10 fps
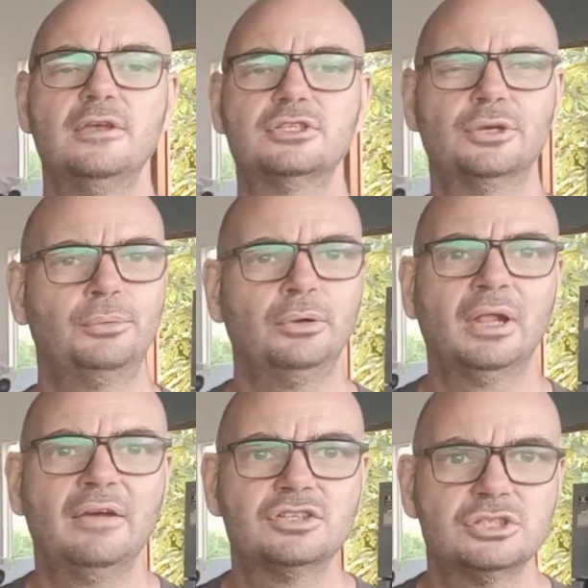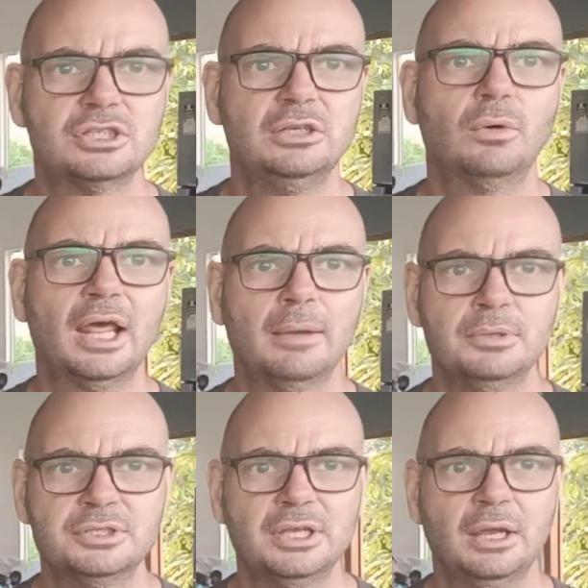So we'll have to see what
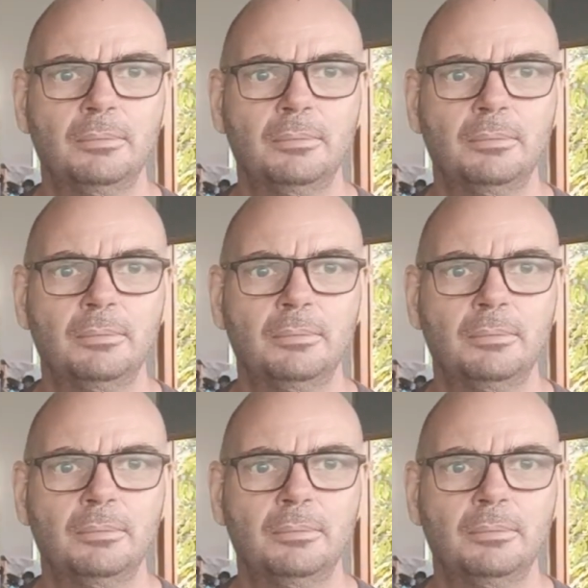happens there.